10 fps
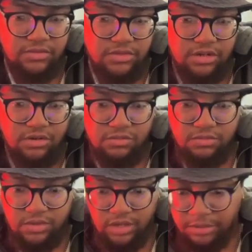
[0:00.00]

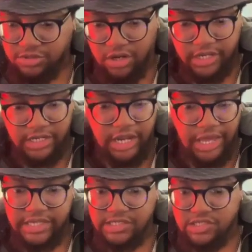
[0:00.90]
I'm talking
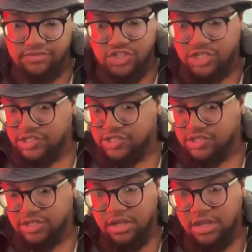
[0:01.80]
nights of
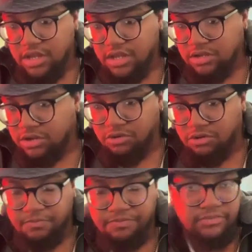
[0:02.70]
just, you know,